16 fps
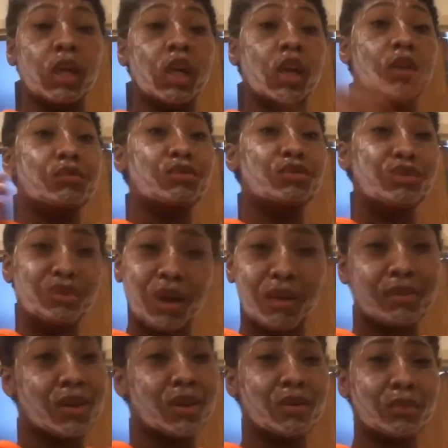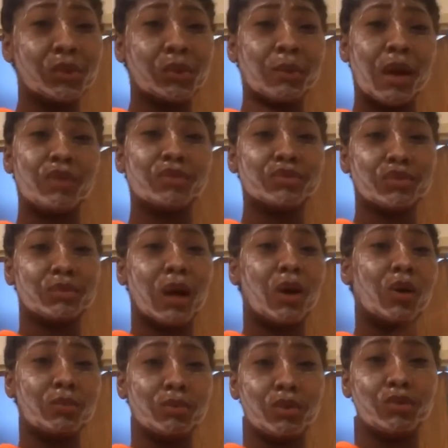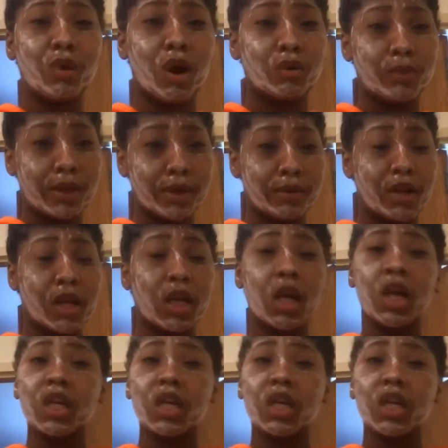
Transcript: If you do have a communal bathroom, I hope you are wearing